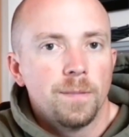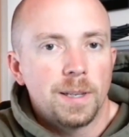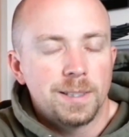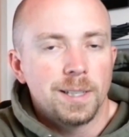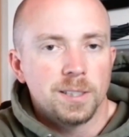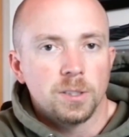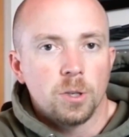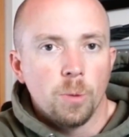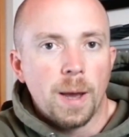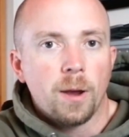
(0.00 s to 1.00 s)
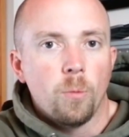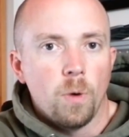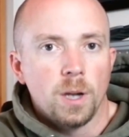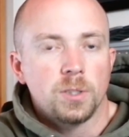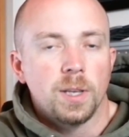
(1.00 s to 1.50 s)
that doesn't, go back and
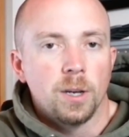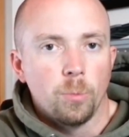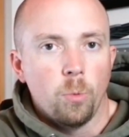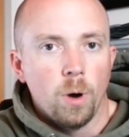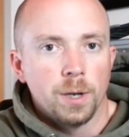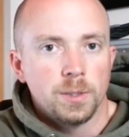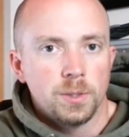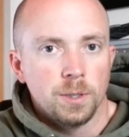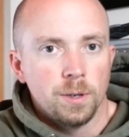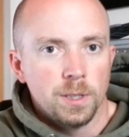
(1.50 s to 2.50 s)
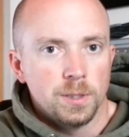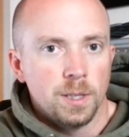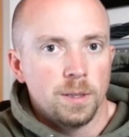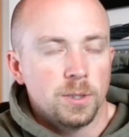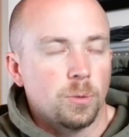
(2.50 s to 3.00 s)
watch the Help Wanted series,
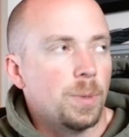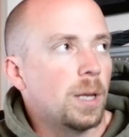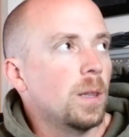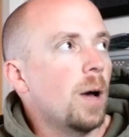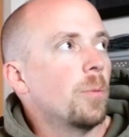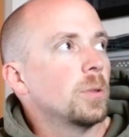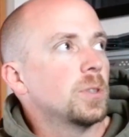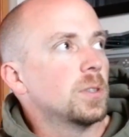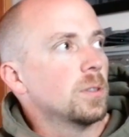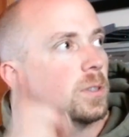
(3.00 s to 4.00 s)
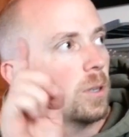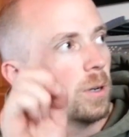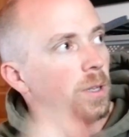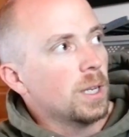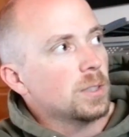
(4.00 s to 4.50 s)
and this will make a lot more sense. So let's go
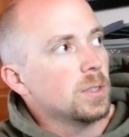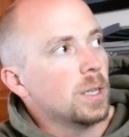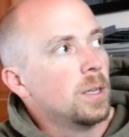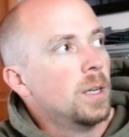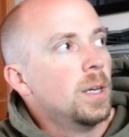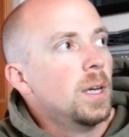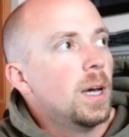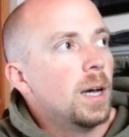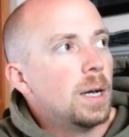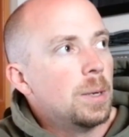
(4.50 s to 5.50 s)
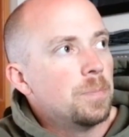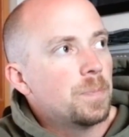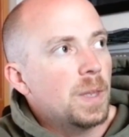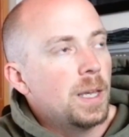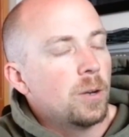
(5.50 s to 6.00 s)
on to the next thing.
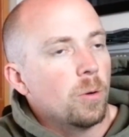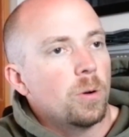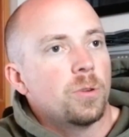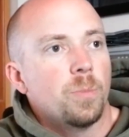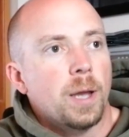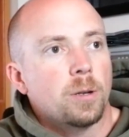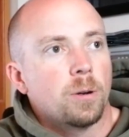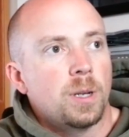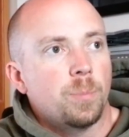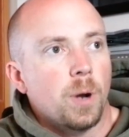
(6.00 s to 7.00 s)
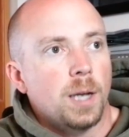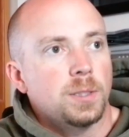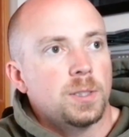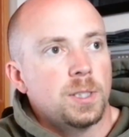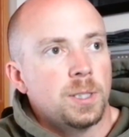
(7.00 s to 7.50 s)
Um, in order to do microgreen
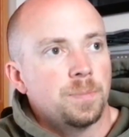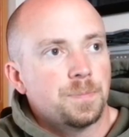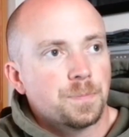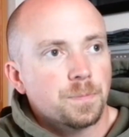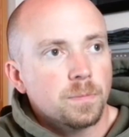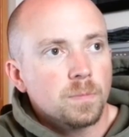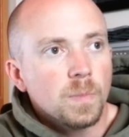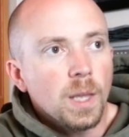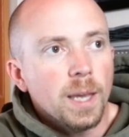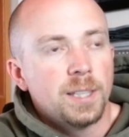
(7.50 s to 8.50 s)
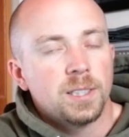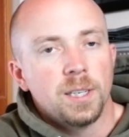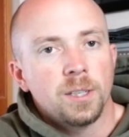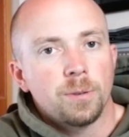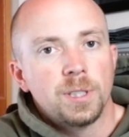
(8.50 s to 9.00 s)
processing and
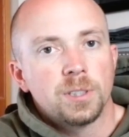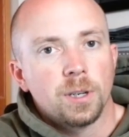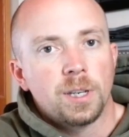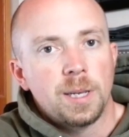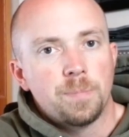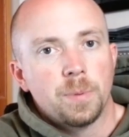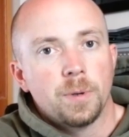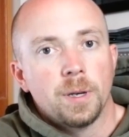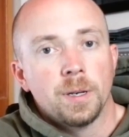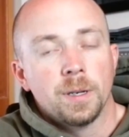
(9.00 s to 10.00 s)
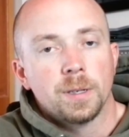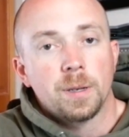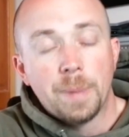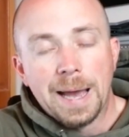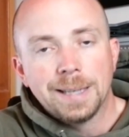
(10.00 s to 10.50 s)
to increase our cap uh,
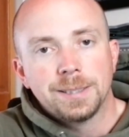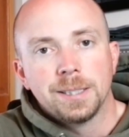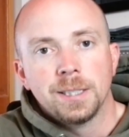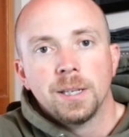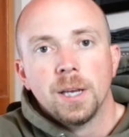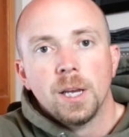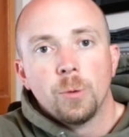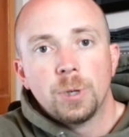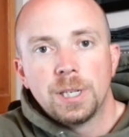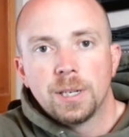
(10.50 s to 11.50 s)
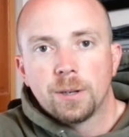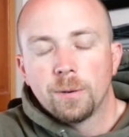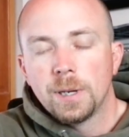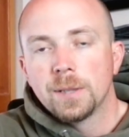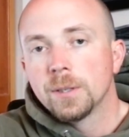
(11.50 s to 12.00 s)
capacity, we need to
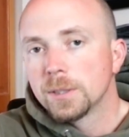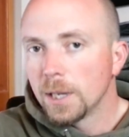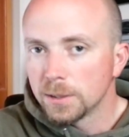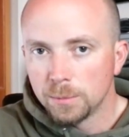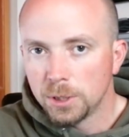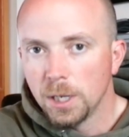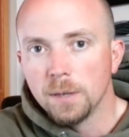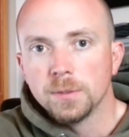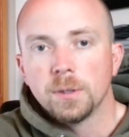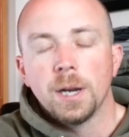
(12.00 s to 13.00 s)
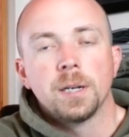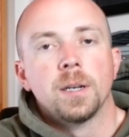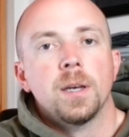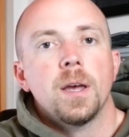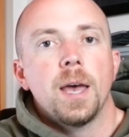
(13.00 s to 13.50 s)
create those custom shelves,
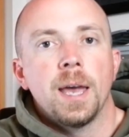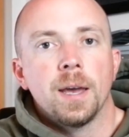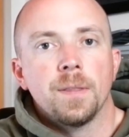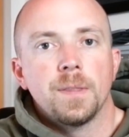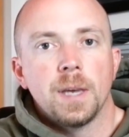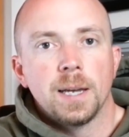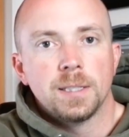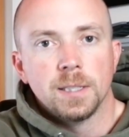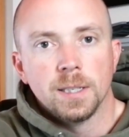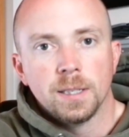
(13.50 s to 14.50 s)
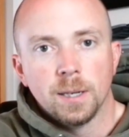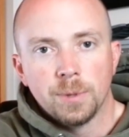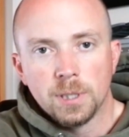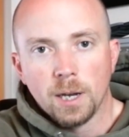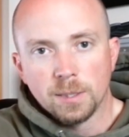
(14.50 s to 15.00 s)
right? And the idea that
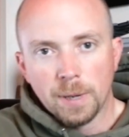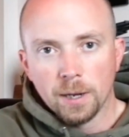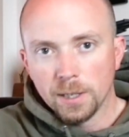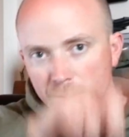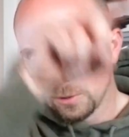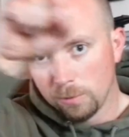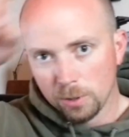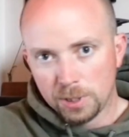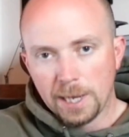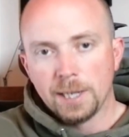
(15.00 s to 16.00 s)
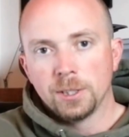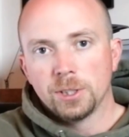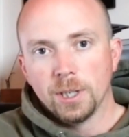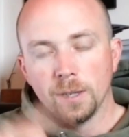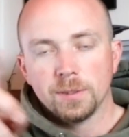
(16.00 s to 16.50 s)
we talked about is the rotating
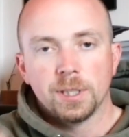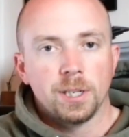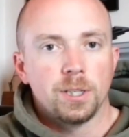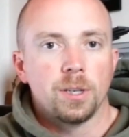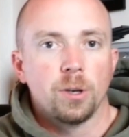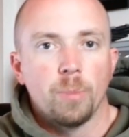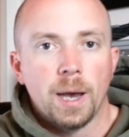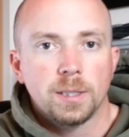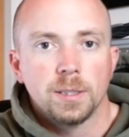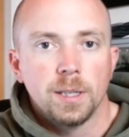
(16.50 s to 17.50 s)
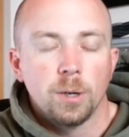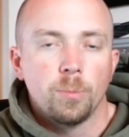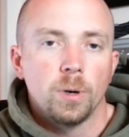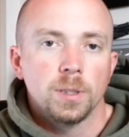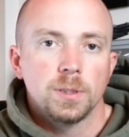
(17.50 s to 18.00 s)
shelves. Again, you can go back to the
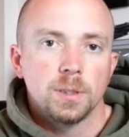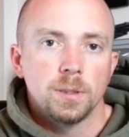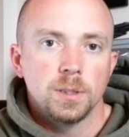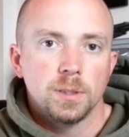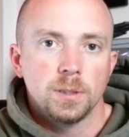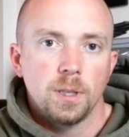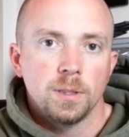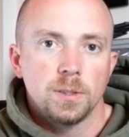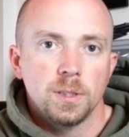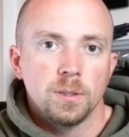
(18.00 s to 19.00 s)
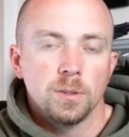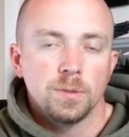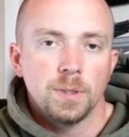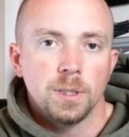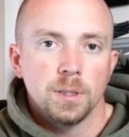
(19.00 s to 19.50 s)
Help Wanted series and, and see
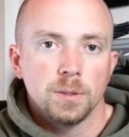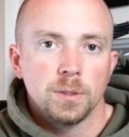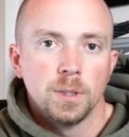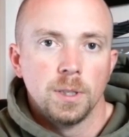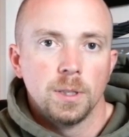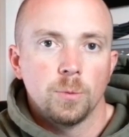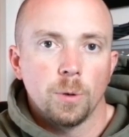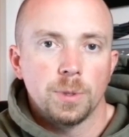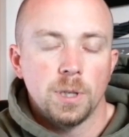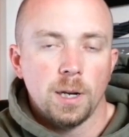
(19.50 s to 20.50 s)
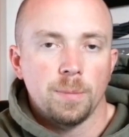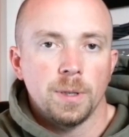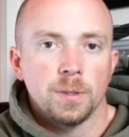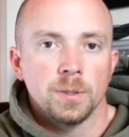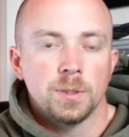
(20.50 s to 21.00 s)
those videos where we talk
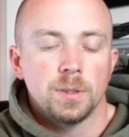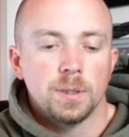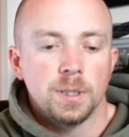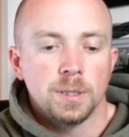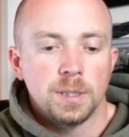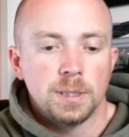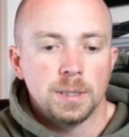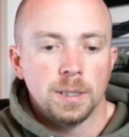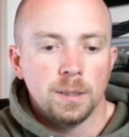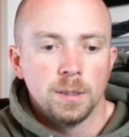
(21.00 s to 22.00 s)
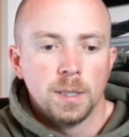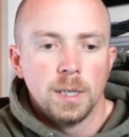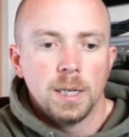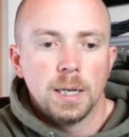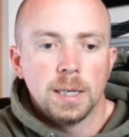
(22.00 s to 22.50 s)
about those in detail.
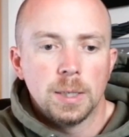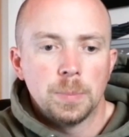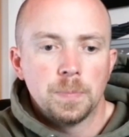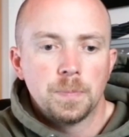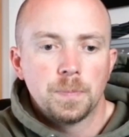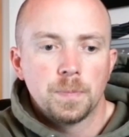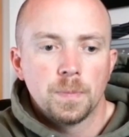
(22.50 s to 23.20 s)
Um,